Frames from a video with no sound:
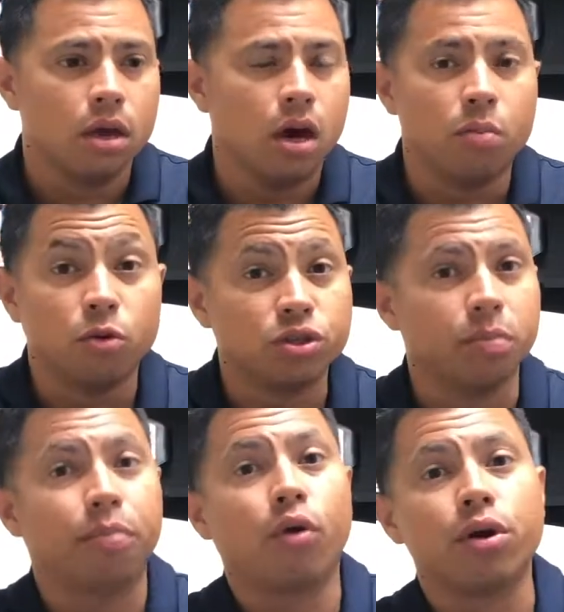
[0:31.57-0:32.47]
Most
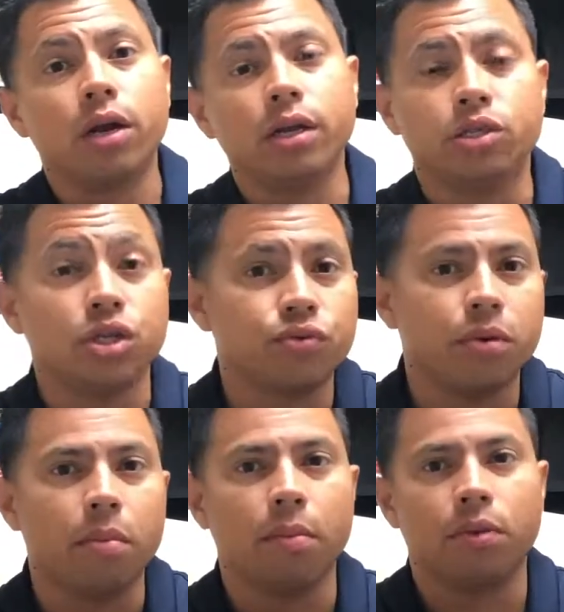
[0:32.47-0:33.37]
importantly, just
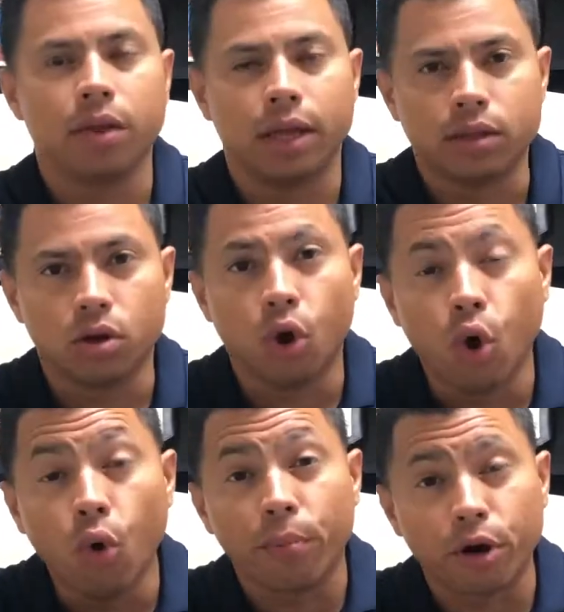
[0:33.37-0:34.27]
remember that the
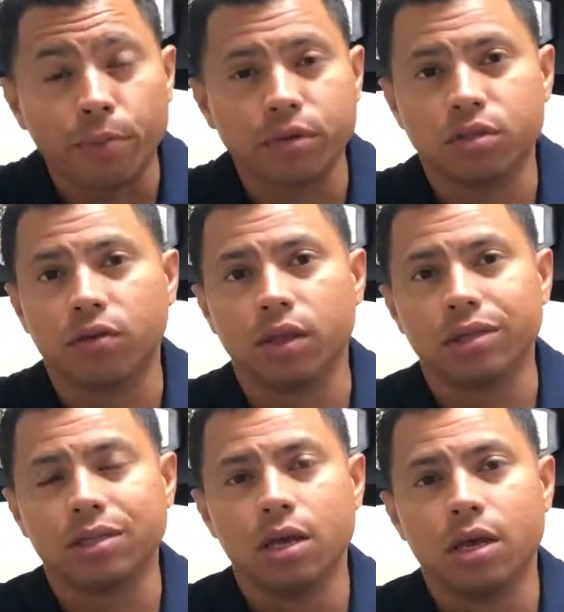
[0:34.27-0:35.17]
whole purpose of
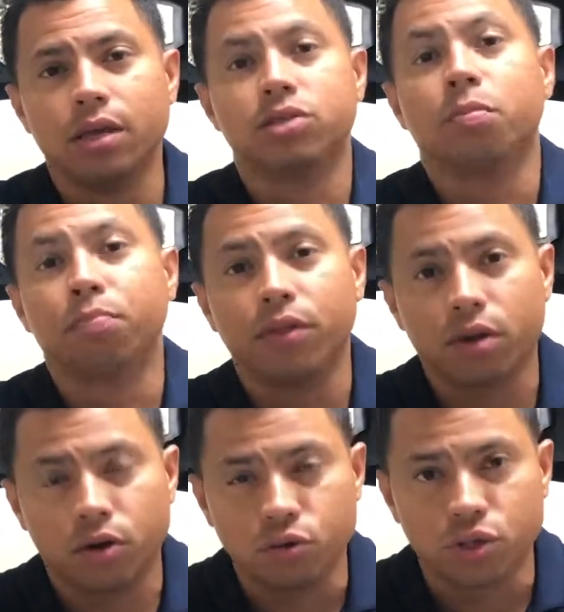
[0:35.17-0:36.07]
this is to put
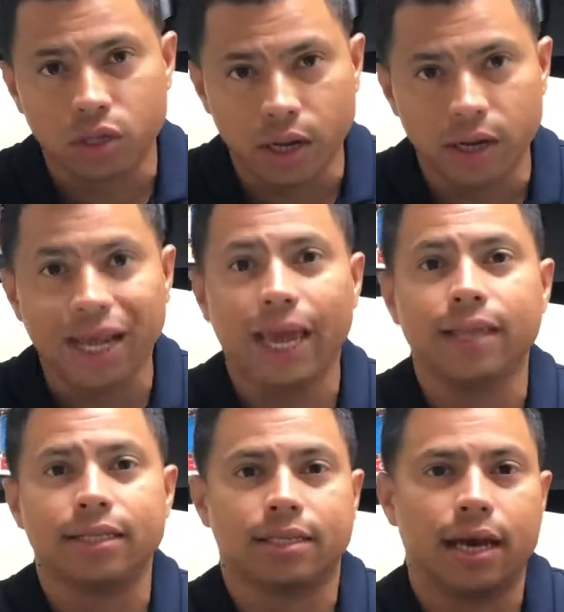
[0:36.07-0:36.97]
the crusade
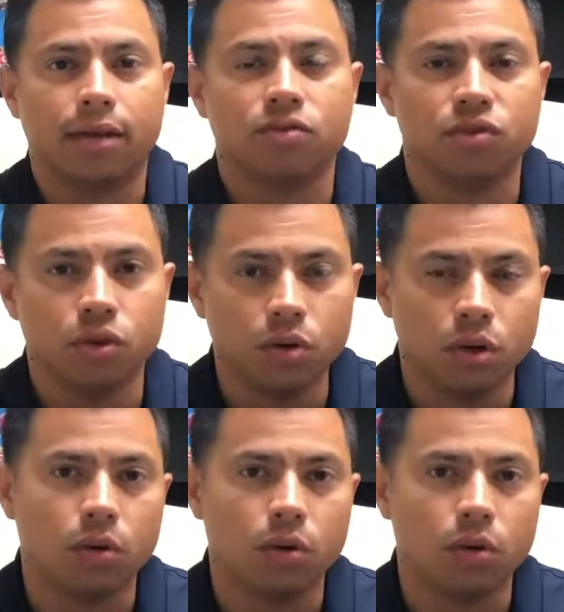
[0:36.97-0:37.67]
inside of you.